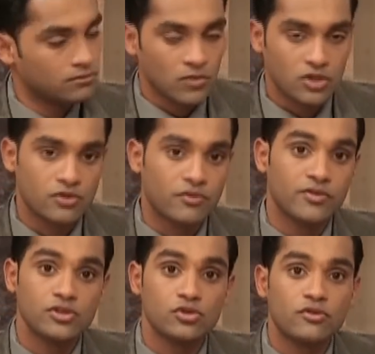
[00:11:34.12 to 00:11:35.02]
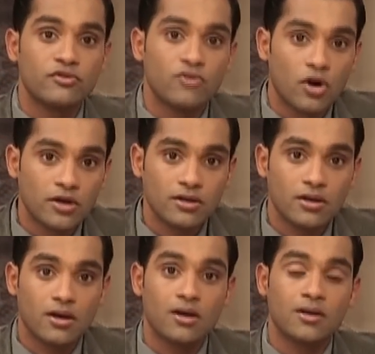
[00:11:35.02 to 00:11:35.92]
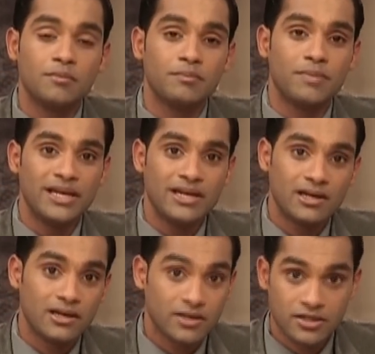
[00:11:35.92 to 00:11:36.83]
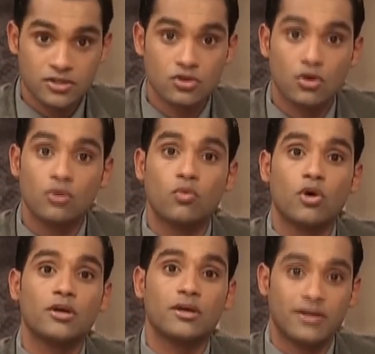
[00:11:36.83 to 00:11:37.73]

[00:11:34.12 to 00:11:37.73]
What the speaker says: So viewers, you have got a complete clearance on what